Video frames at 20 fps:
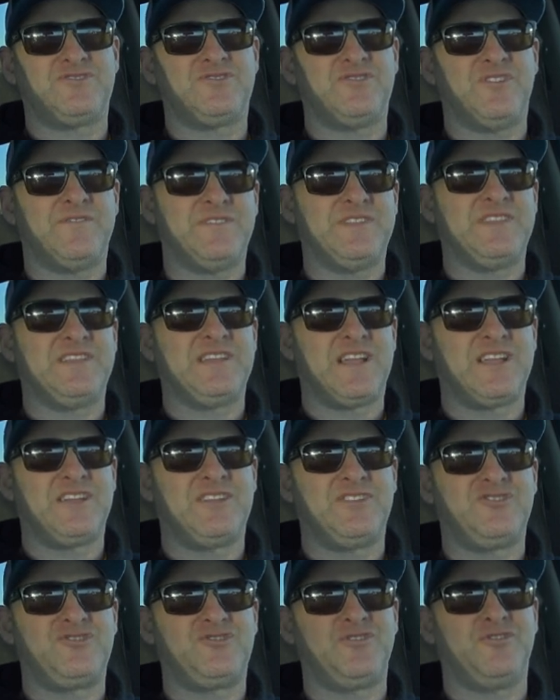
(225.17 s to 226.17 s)
So everything I'm
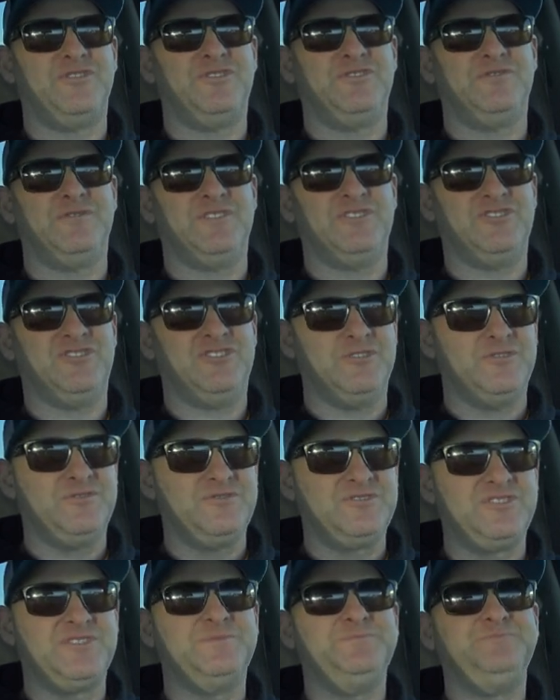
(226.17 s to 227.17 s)
going to show you is
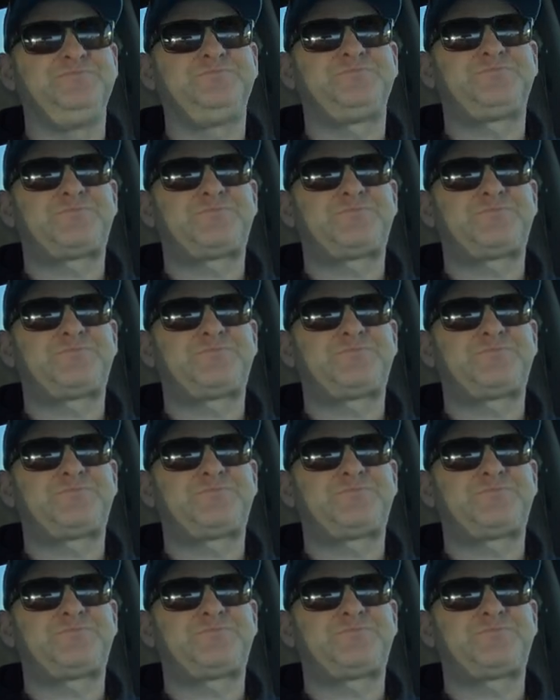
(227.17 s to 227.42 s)
used.